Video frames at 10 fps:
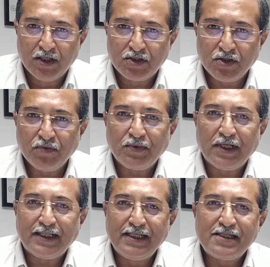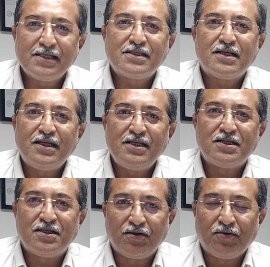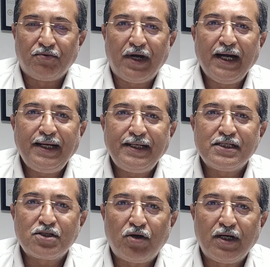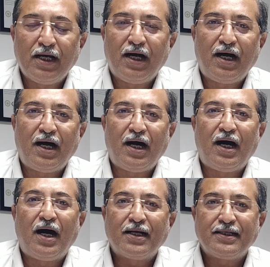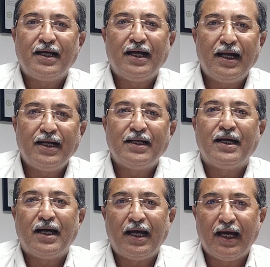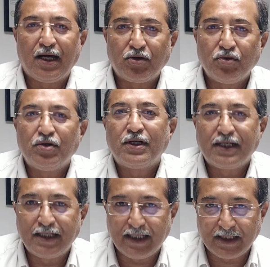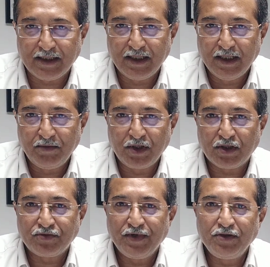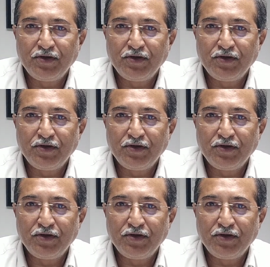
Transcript: So this is the reason why it is called heart and arrow cut, because when